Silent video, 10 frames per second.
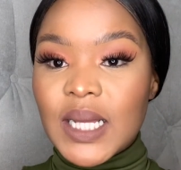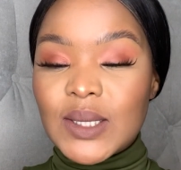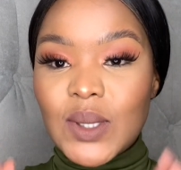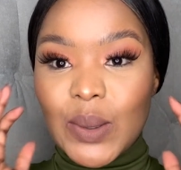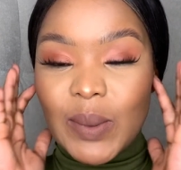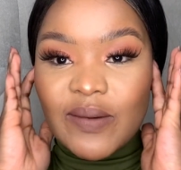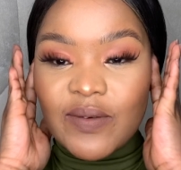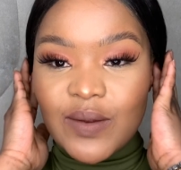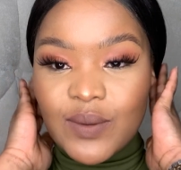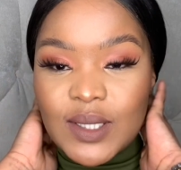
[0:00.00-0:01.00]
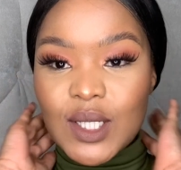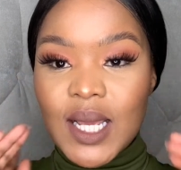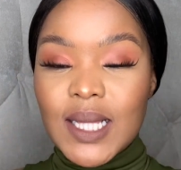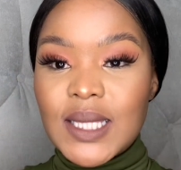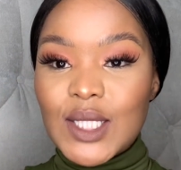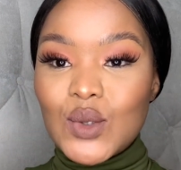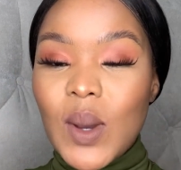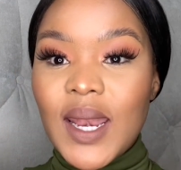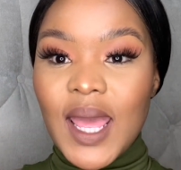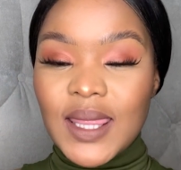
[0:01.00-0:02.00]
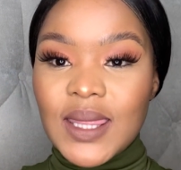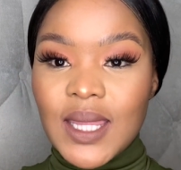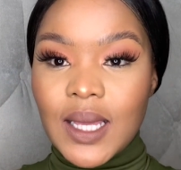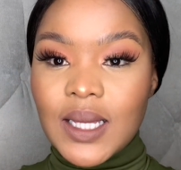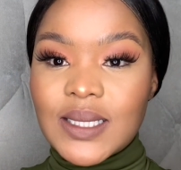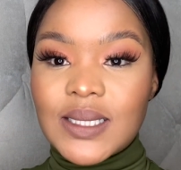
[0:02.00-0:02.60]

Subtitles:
It's one of my favorites. This one and the